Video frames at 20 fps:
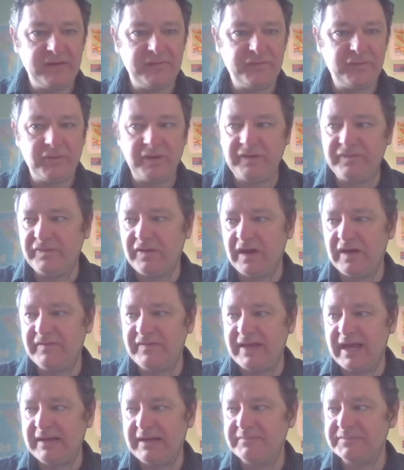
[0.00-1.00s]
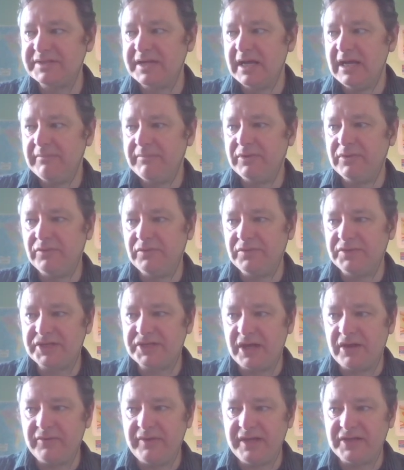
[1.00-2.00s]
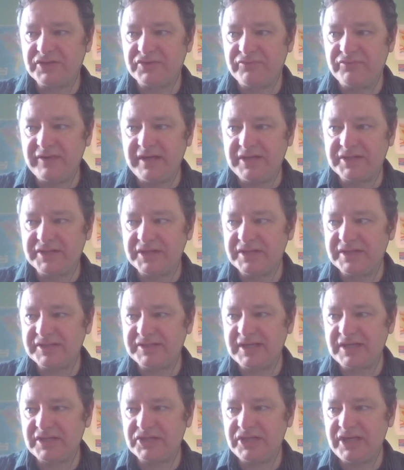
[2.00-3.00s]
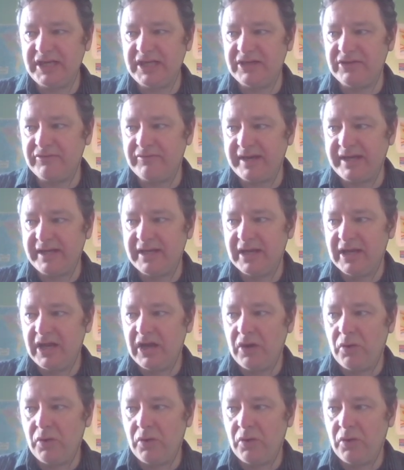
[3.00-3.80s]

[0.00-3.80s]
45 names, but also its recent centenary